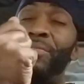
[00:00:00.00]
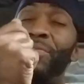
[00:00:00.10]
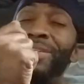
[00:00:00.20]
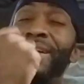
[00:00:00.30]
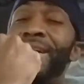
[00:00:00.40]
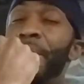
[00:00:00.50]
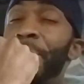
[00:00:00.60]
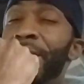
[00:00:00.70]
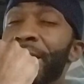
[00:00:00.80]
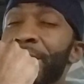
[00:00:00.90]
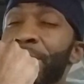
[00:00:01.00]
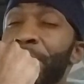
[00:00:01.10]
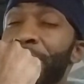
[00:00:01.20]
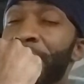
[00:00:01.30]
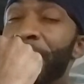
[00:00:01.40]
What's the company I
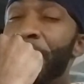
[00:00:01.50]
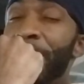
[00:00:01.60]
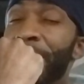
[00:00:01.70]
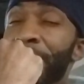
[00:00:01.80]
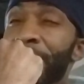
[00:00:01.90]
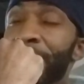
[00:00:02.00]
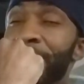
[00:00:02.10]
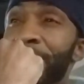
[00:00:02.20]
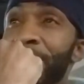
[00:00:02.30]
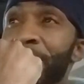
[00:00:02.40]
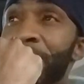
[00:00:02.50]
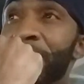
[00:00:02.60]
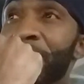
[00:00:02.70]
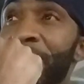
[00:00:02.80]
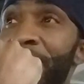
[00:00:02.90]
told y'all about? It
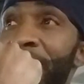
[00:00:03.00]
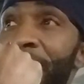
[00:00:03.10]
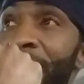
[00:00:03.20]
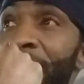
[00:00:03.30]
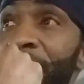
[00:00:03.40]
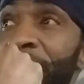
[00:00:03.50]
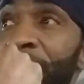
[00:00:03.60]
starts with an F.